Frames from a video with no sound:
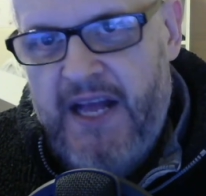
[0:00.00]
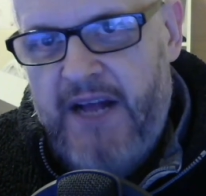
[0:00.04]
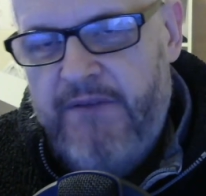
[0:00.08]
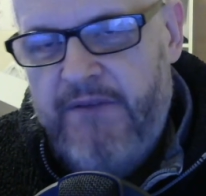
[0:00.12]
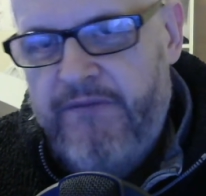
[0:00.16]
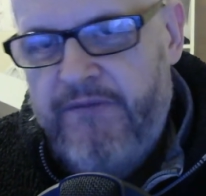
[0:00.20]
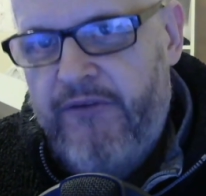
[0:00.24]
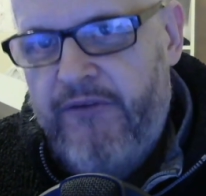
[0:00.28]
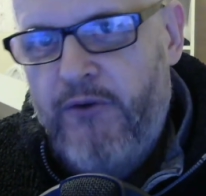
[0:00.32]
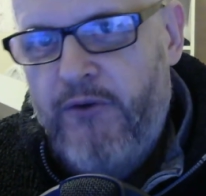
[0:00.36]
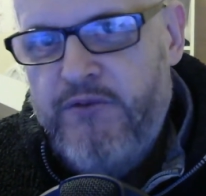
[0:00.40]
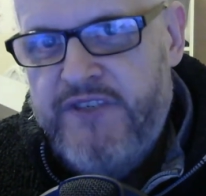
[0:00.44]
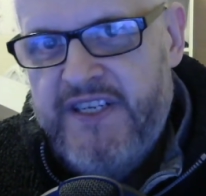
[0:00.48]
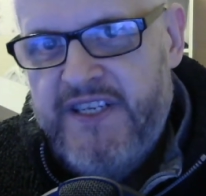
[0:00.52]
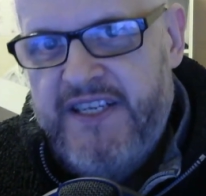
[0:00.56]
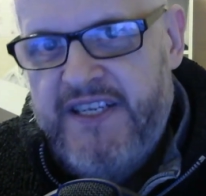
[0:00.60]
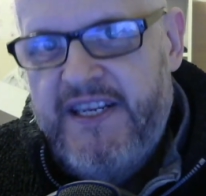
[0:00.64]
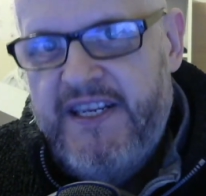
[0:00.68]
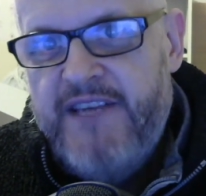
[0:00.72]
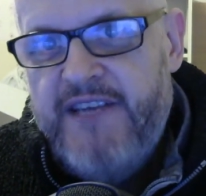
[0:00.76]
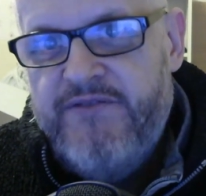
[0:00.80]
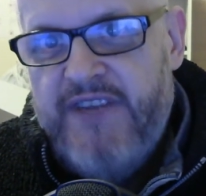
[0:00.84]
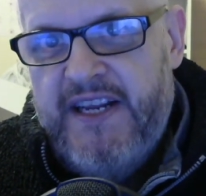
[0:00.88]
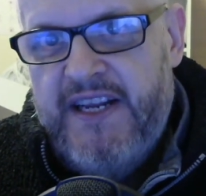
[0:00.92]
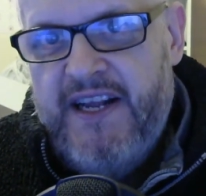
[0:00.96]

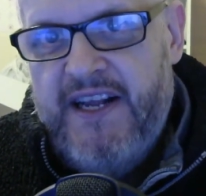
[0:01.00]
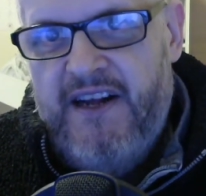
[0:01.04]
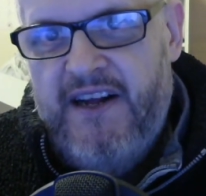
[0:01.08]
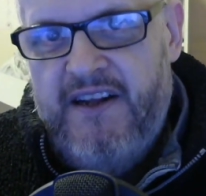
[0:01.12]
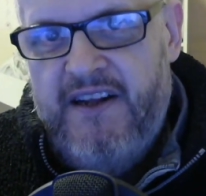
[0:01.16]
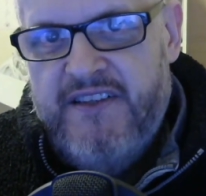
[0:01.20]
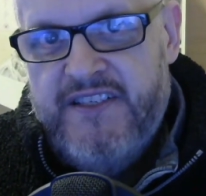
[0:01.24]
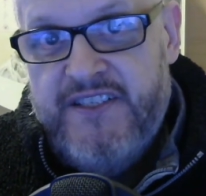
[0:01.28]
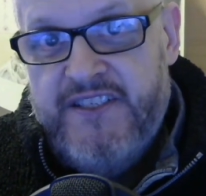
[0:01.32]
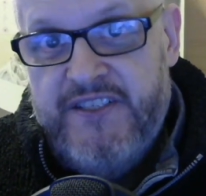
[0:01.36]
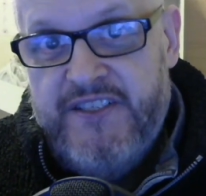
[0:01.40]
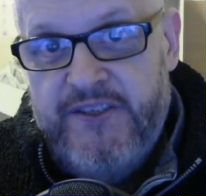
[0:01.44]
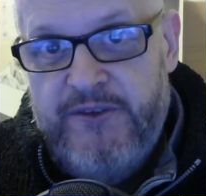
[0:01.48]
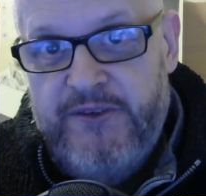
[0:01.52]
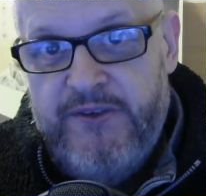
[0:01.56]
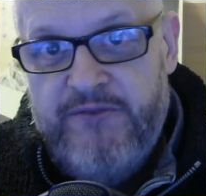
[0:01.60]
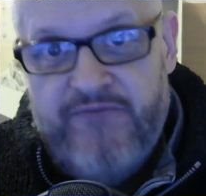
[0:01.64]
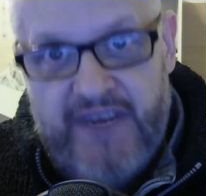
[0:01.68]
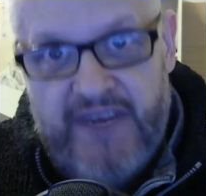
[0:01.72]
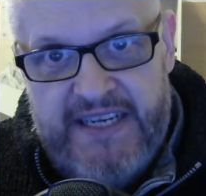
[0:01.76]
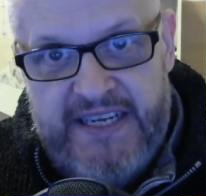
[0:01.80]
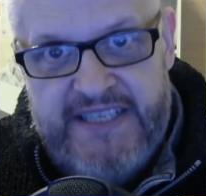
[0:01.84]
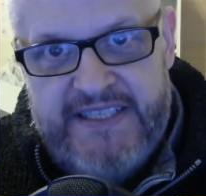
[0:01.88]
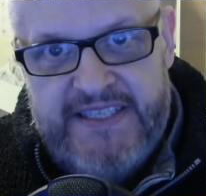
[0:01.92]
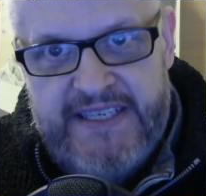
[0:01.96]
Unfortunately, in regards to
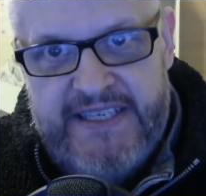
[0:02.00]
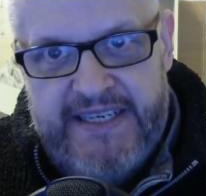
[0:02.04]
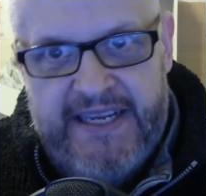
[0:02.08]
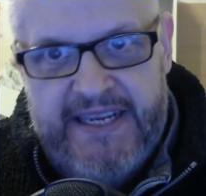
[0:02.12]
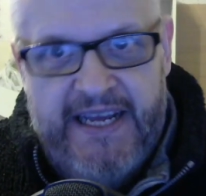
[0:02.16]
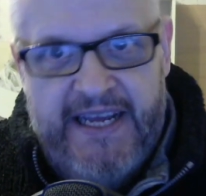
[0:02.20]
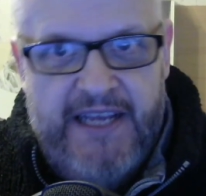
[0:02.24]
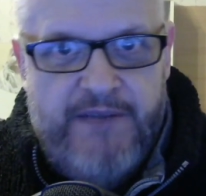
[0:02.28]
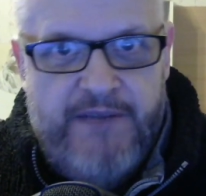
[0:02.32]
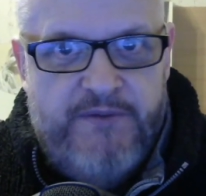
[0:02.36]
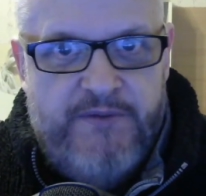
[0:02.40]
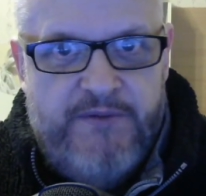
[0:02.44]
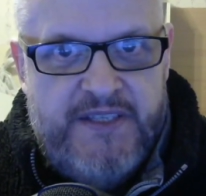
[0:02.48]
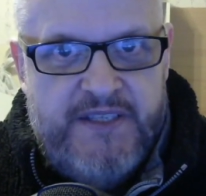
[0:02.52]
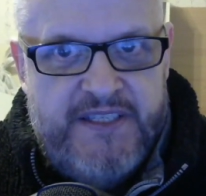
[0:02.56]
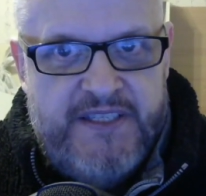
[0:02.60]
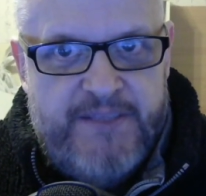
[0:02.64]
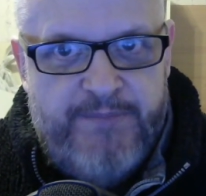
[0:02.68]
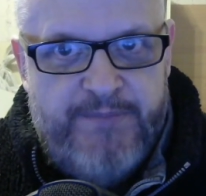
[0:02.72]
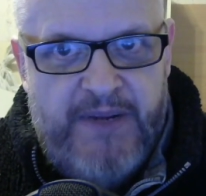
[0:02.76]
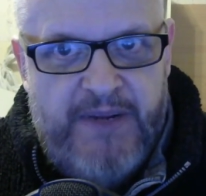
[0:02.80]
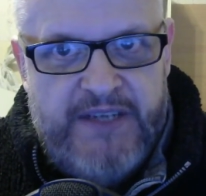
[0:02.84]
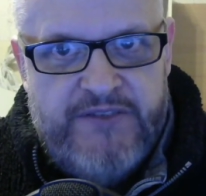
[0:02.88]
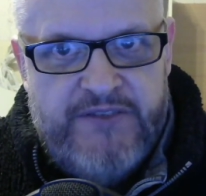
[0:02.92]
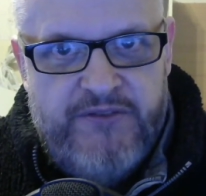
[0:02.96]
racing games, the
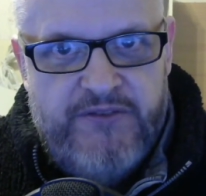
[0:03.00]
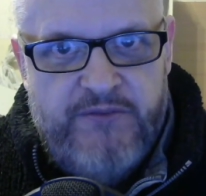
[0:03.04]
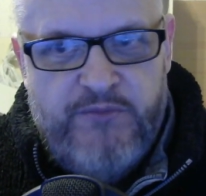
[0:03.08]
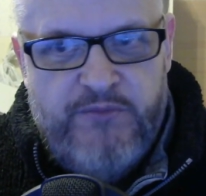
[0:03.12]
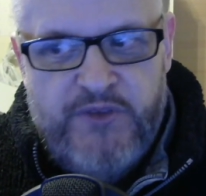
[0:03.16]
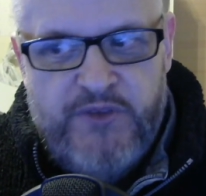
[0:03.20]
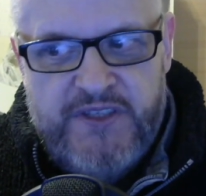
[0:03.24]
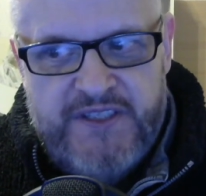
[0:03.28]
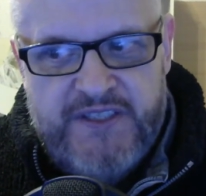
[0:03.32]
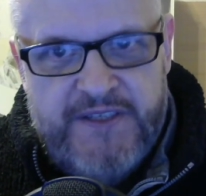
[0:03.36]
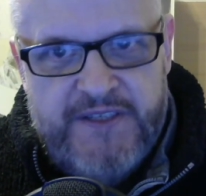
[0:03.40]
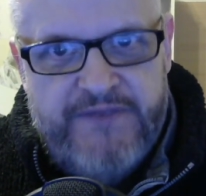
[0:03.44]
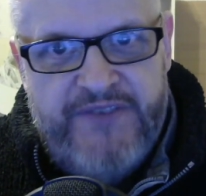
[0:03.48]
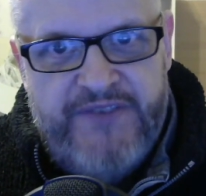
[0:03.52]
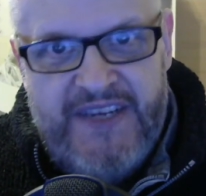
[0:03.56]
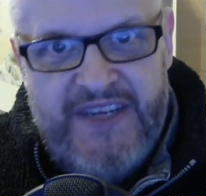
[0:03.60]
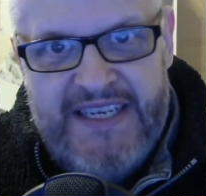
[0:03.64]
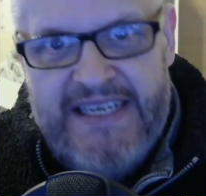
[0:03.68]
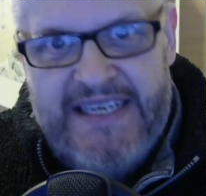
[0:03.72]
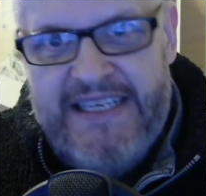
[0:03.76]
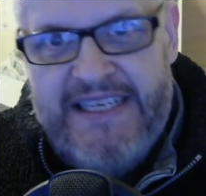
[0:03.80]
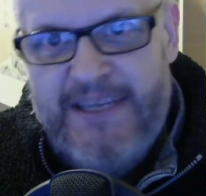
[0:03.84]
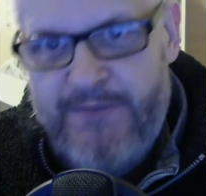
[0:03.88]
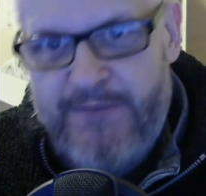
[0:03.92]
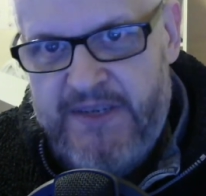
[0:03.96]
Spectrum was
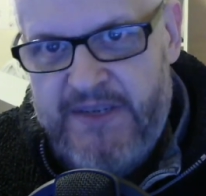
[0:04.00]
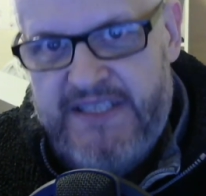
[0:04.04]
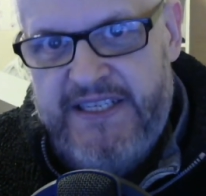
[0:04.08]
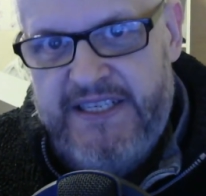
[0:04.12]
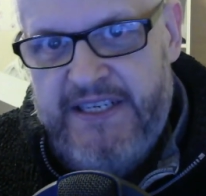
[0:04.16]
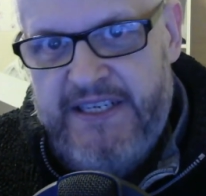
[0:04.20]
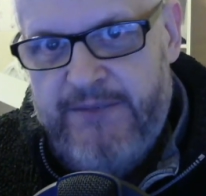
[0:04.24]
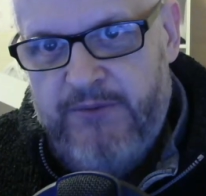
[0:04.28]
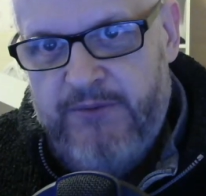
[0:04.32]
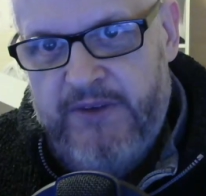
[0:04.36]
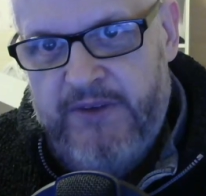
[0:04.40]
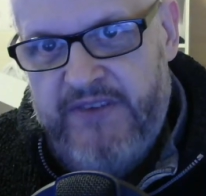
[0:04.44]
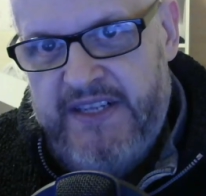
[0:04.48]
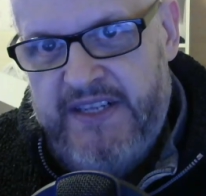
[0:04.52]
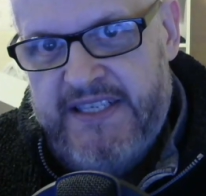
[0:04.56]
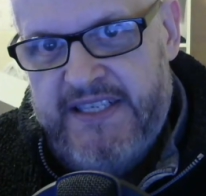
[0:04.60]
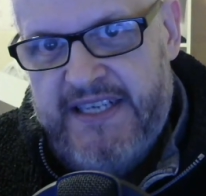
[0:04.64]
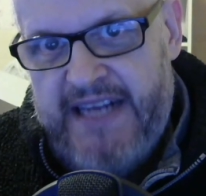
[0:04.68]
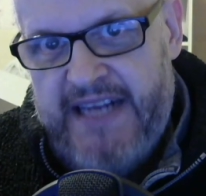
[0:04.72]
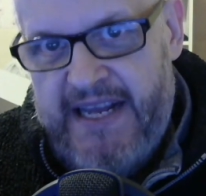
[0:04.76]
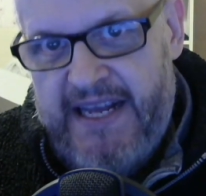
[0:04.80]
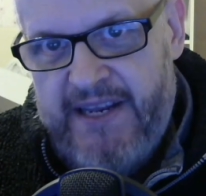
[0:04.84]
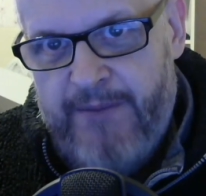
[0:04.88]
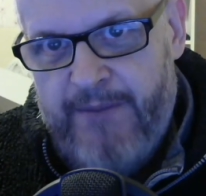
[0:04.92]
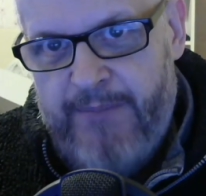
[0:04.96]
severely limited with its
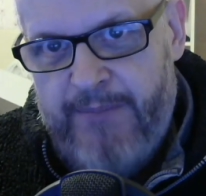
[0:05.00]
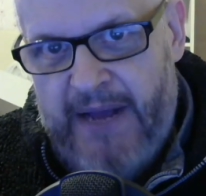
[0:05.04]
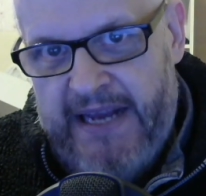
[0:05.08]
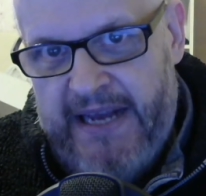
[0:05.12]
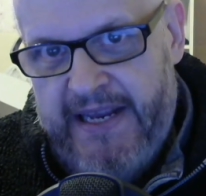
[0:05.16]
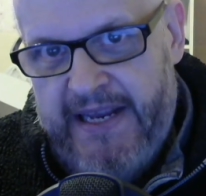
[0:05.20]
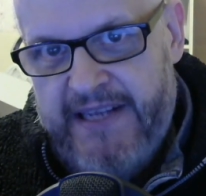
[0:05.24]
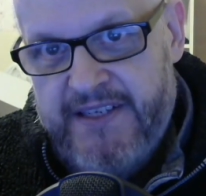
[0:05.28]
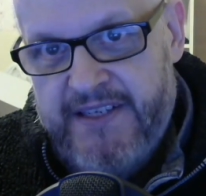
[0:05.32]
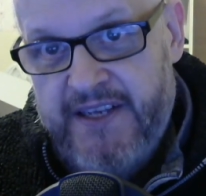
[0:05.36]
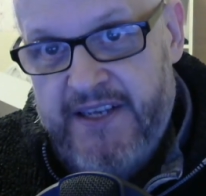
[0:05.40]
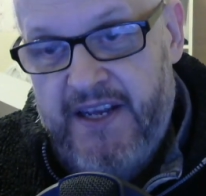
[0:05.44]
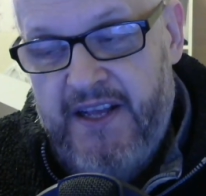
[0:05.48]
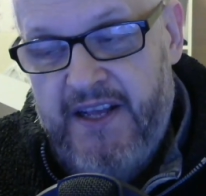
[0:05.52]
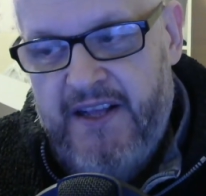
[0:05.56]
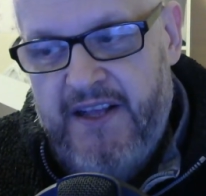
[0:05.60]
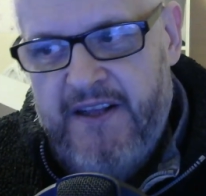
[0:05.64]
colour palette